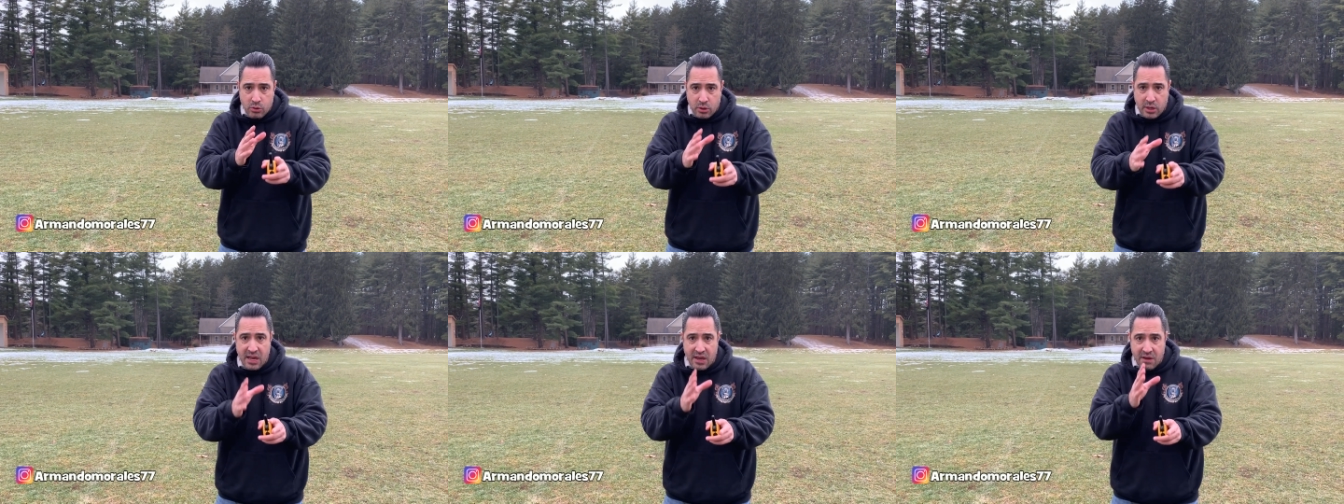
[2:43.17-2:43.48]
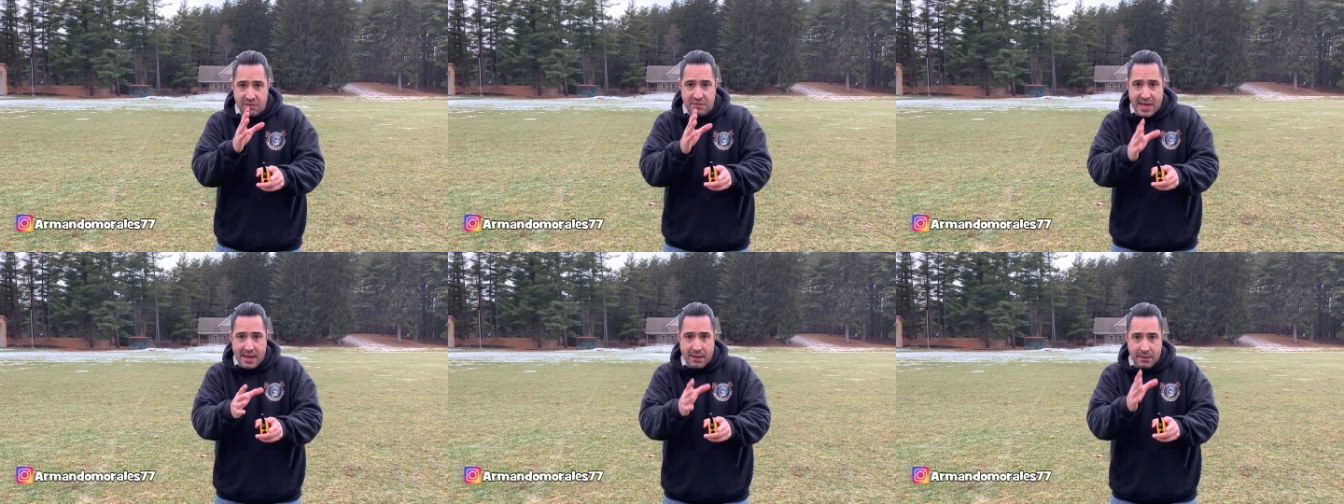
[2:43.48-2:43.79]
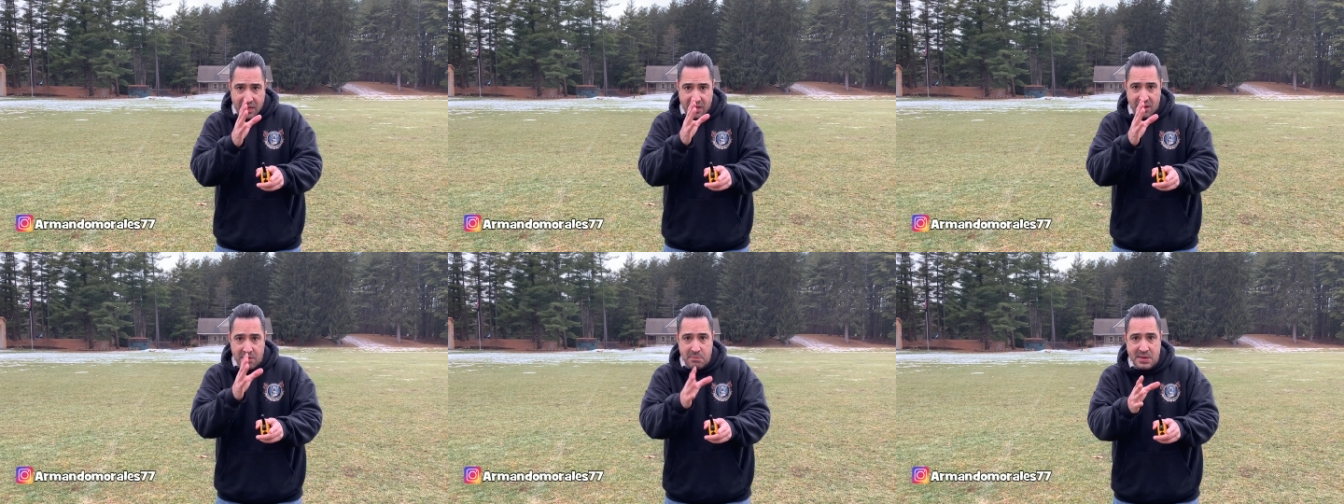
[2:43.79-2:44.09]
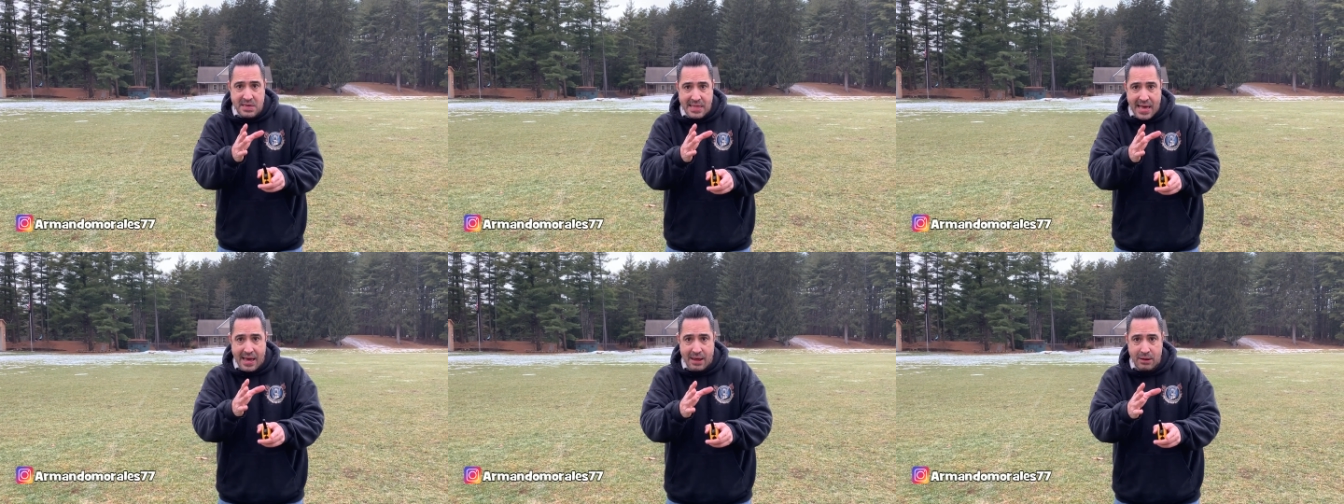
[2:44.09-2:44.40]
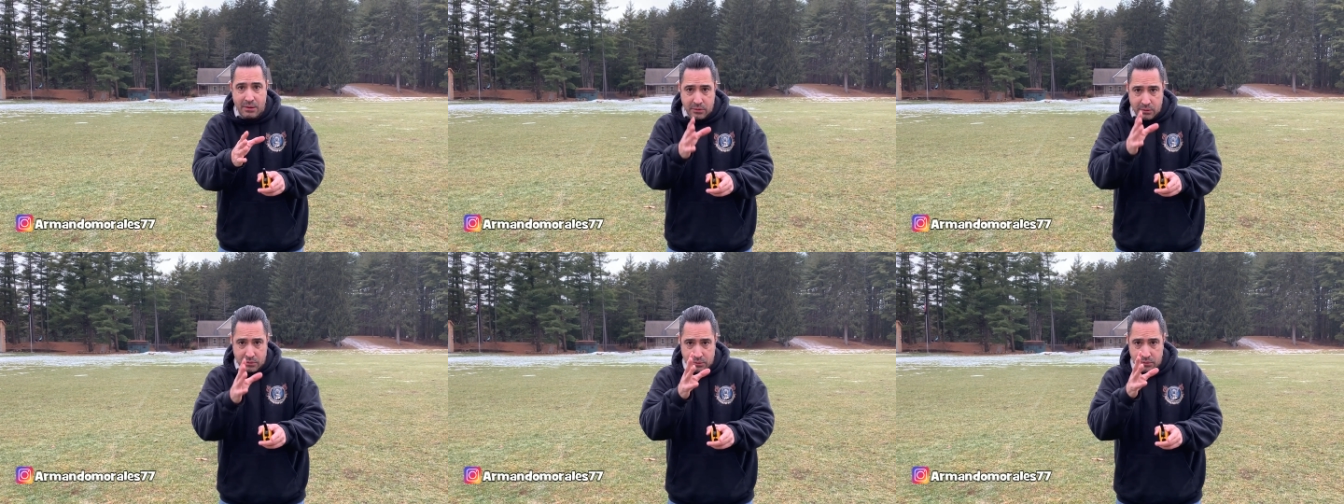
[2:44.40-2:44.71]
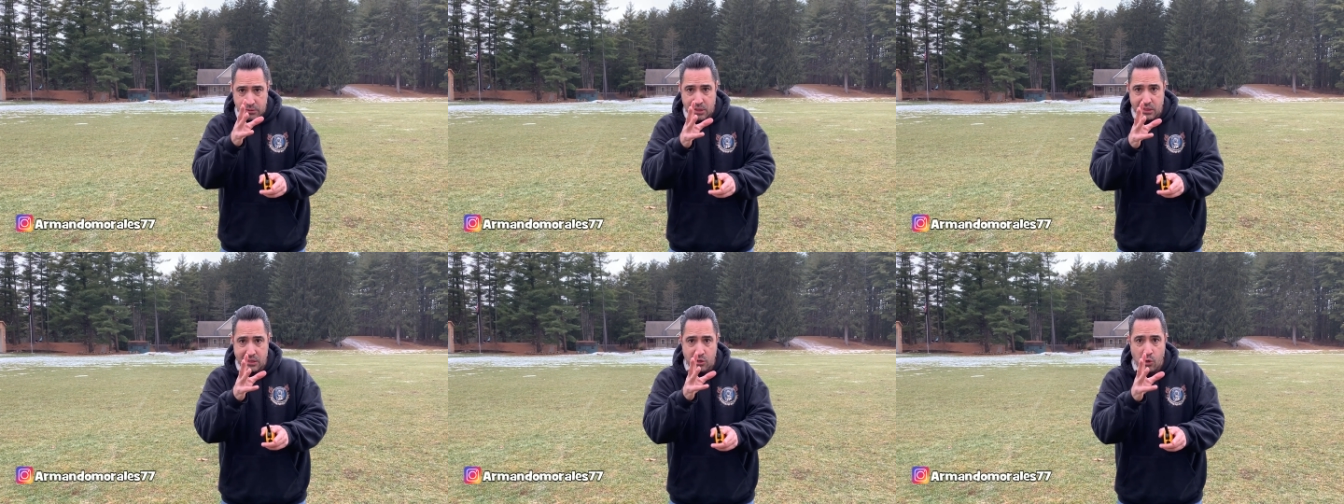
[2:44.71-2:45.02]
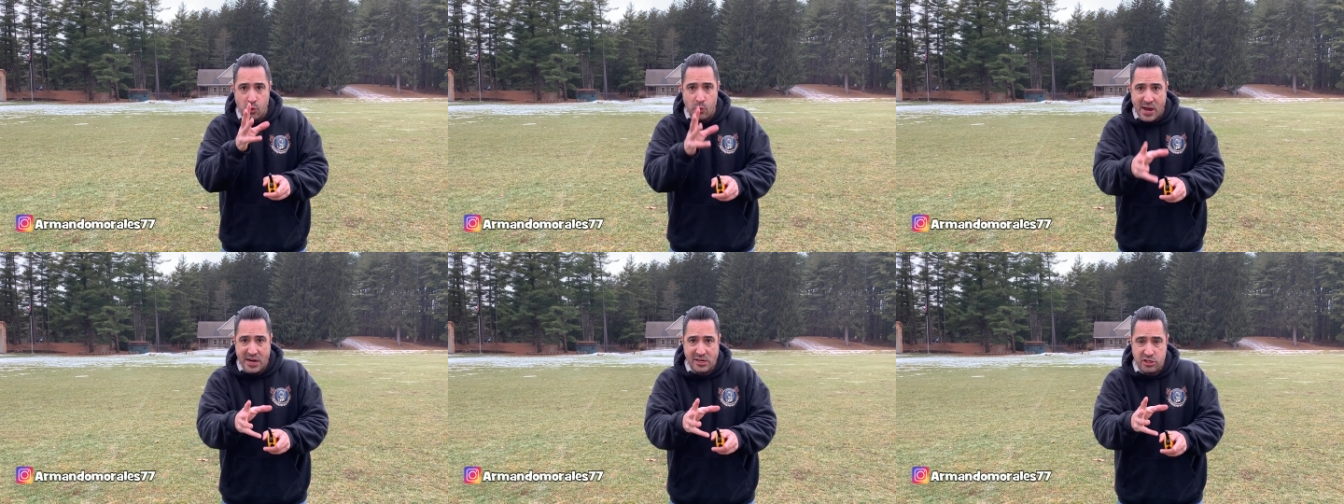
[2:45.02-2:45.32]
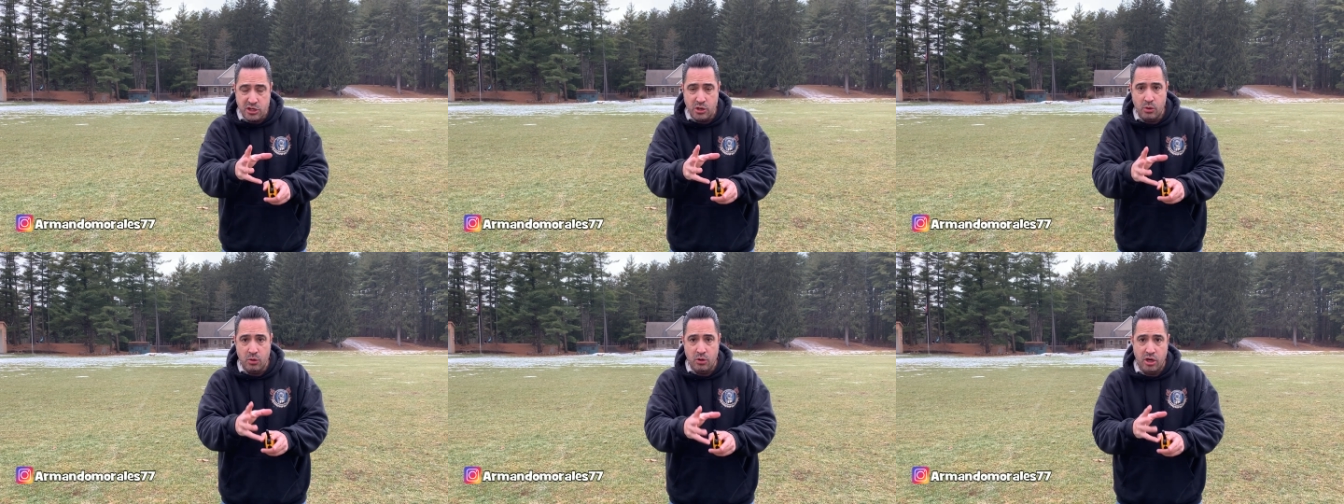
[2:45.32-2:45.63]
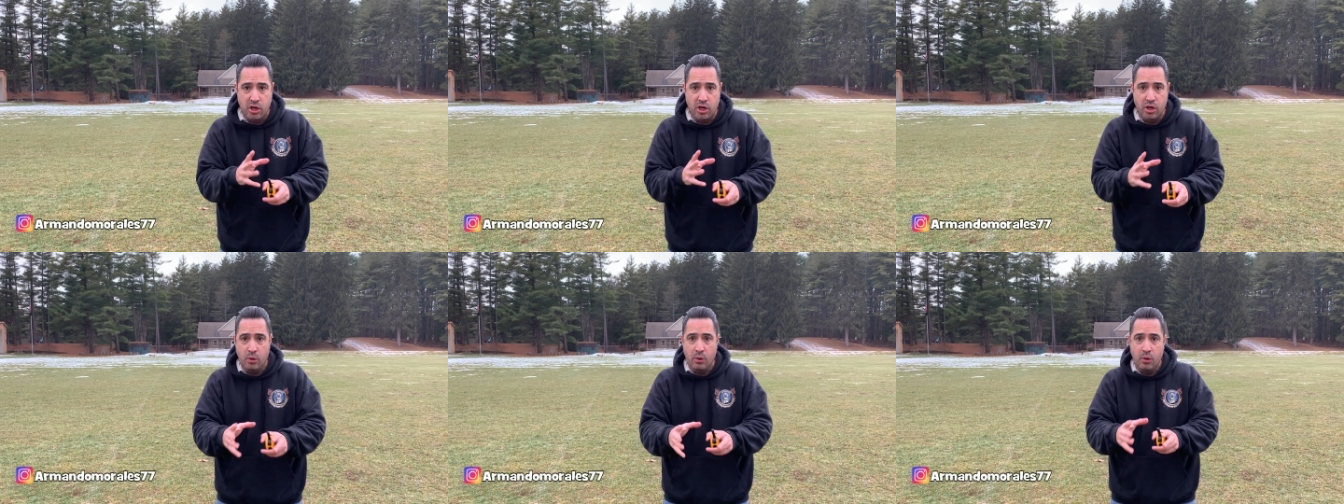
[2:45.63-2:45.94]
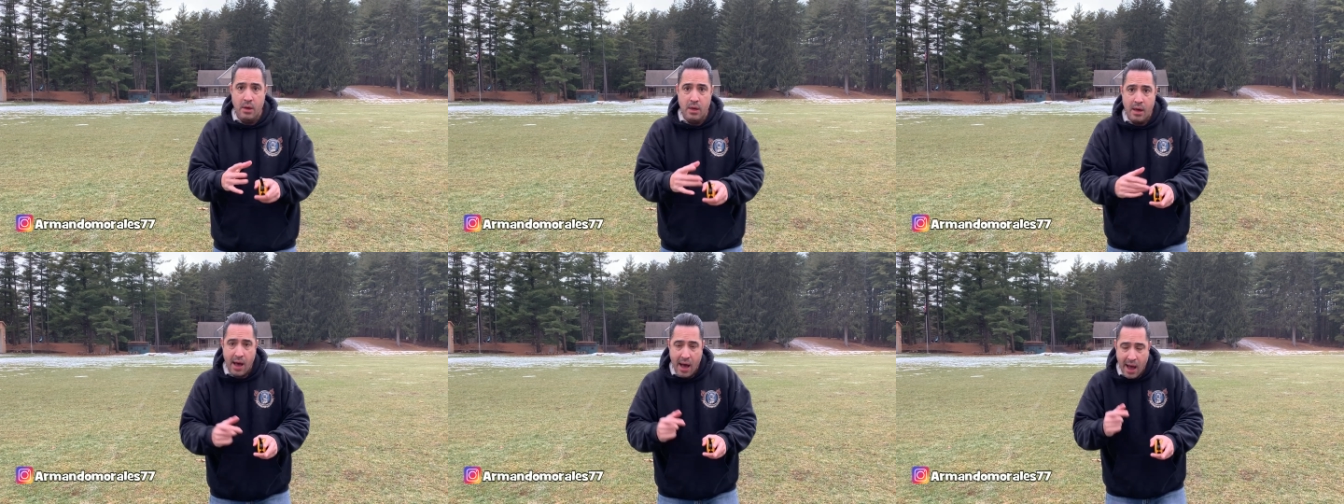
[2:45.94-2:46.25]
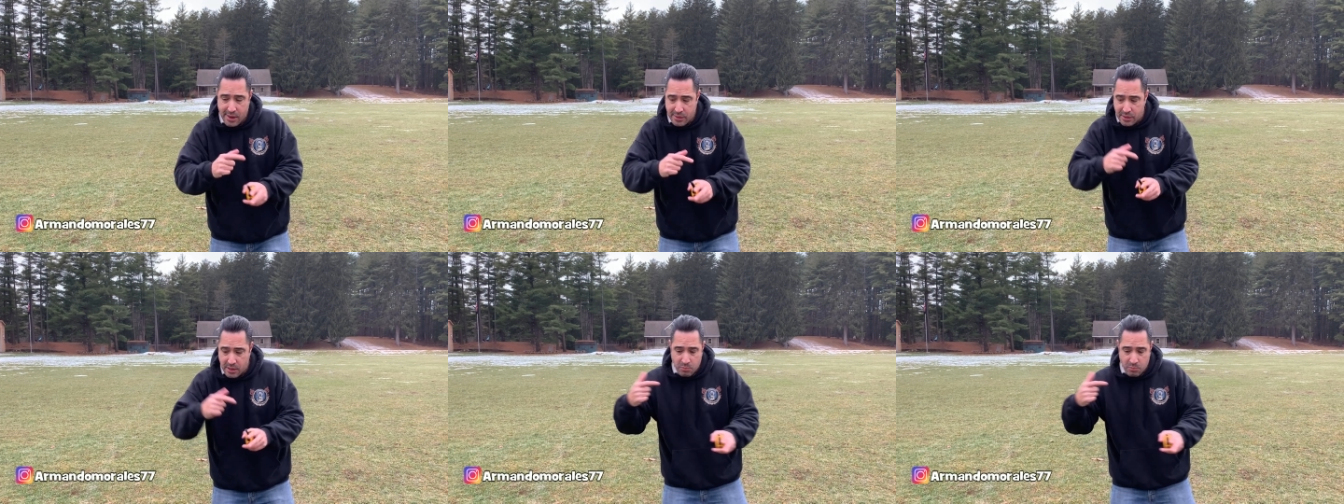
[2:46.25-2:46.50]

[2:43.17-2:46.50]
Give me the directional cue. Either